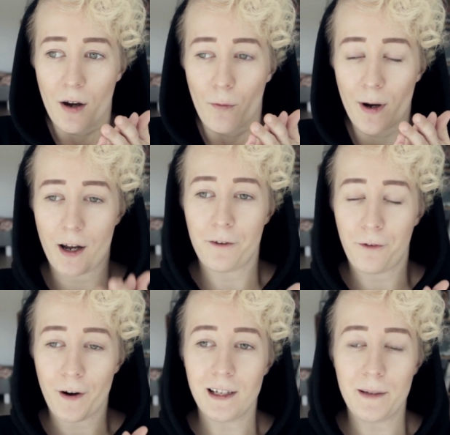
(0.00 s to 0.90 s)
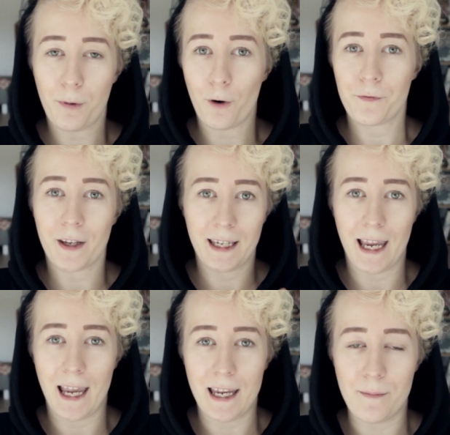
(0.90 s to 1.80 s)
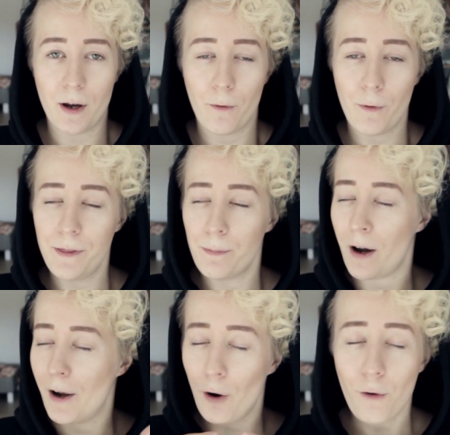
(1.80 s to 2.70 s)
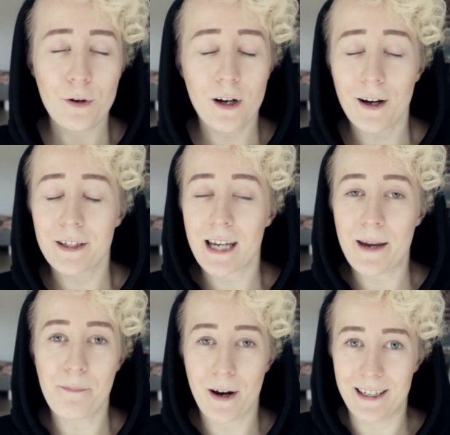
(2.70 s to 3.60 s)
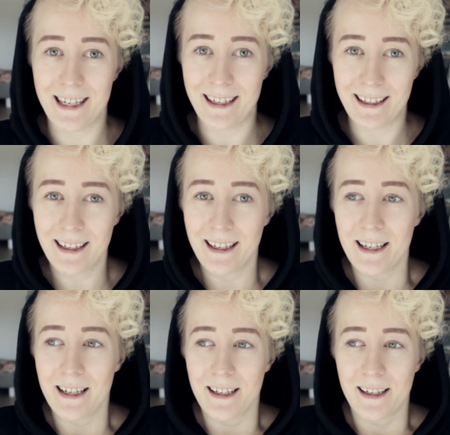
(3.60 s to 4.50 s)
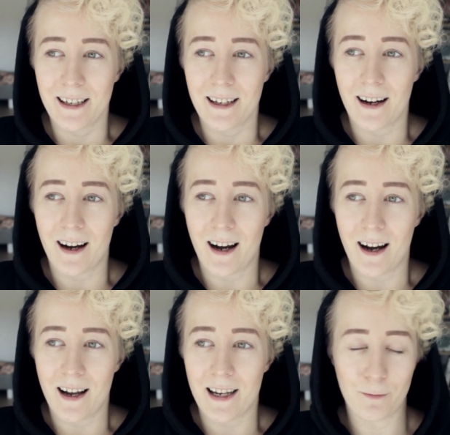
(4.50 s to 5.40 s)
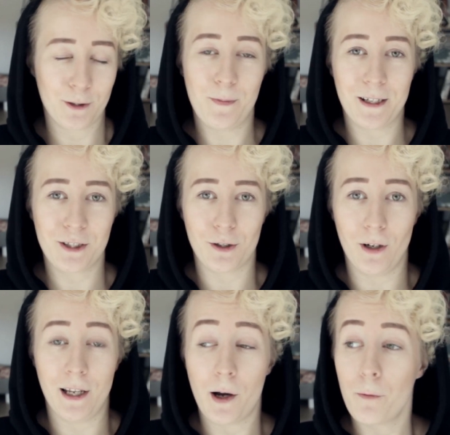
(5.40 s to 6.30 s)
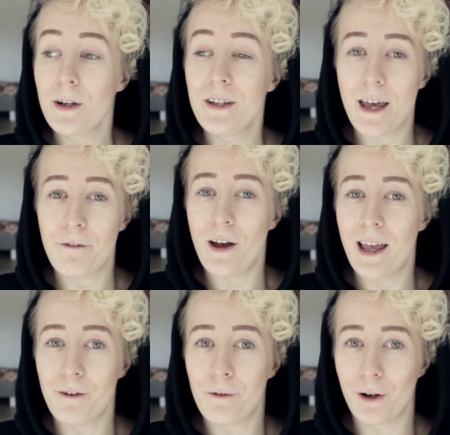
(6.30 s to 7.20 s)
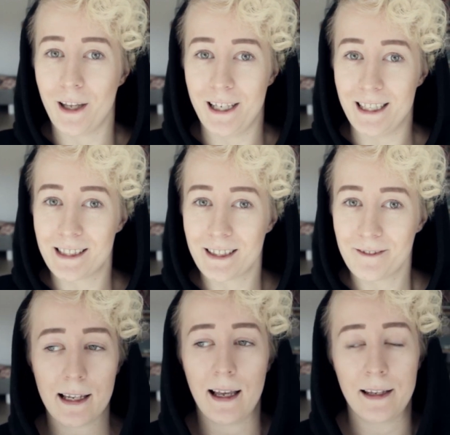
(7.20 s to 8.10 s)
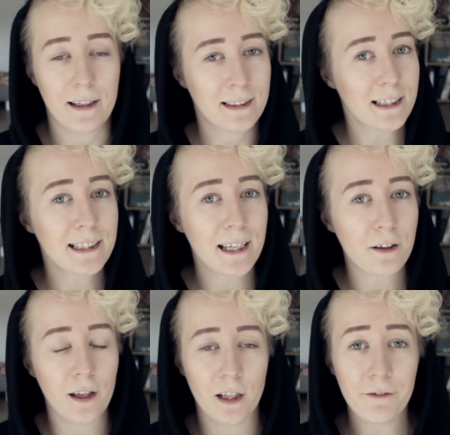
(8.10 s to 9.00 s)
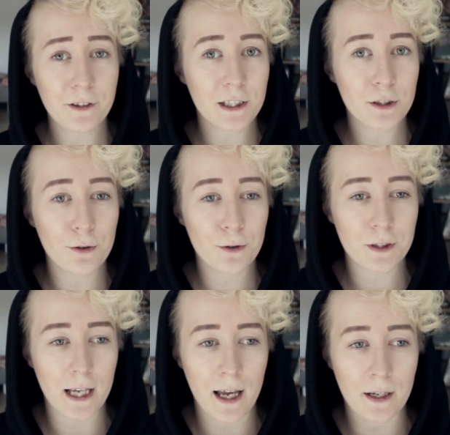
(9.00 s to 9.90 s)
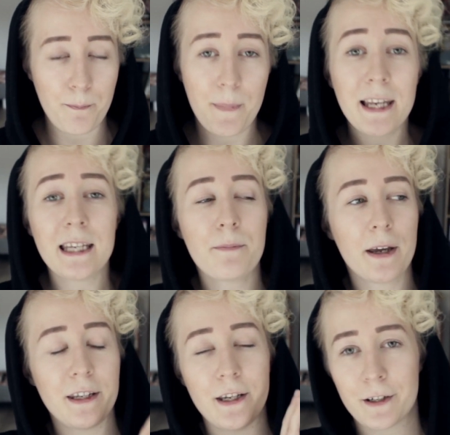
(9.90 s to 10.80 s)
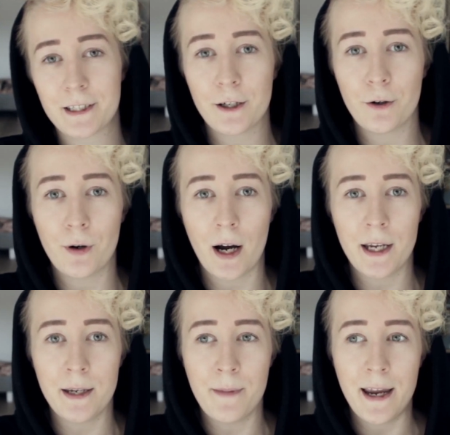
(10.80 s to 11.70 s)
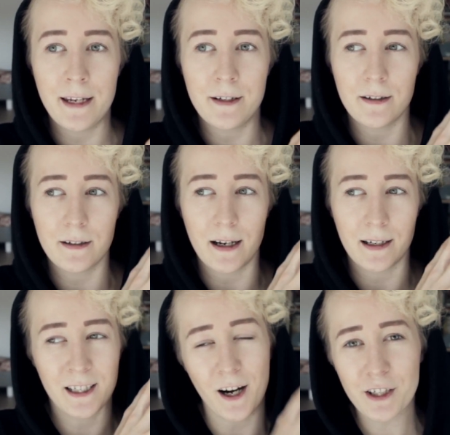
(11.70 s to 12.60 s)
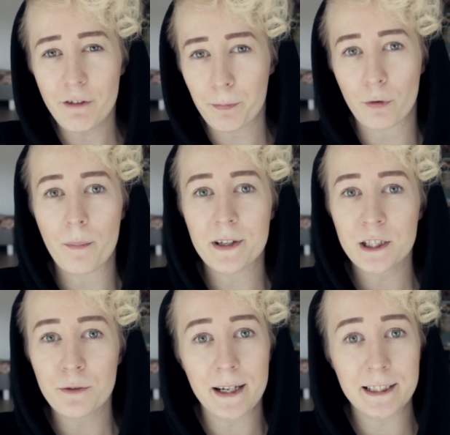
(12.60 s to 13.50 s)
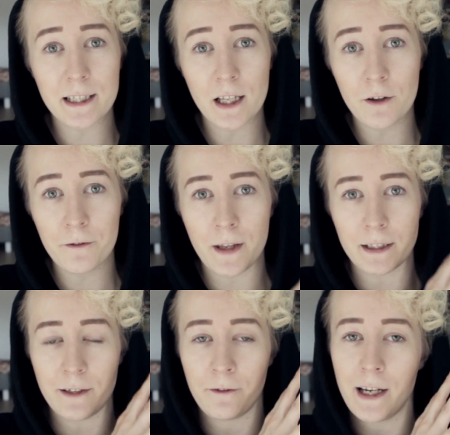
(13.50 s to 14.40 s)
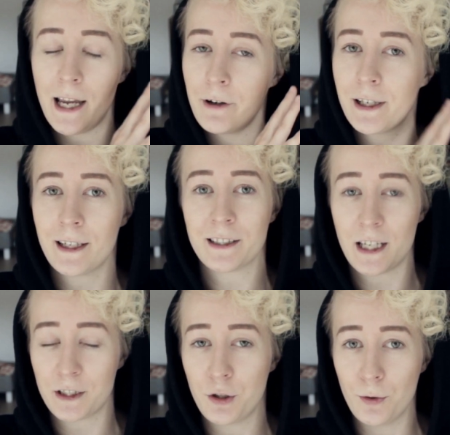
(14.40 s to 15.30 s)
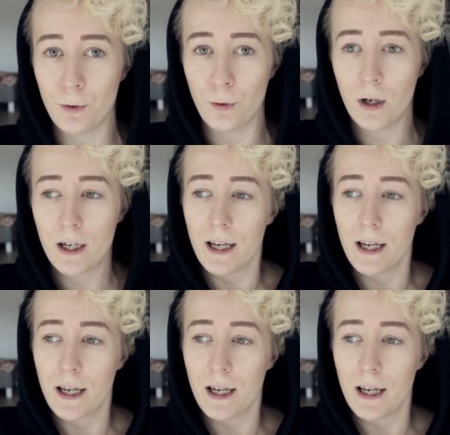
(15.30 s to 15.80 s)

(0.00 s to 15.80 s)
when I finally bought the game with my own goddamn money, it was magical and I will never ever forget it. And as I said, I love tattoos and many, many years ago I made kind of a promise to myself that if I ever get a tattoo,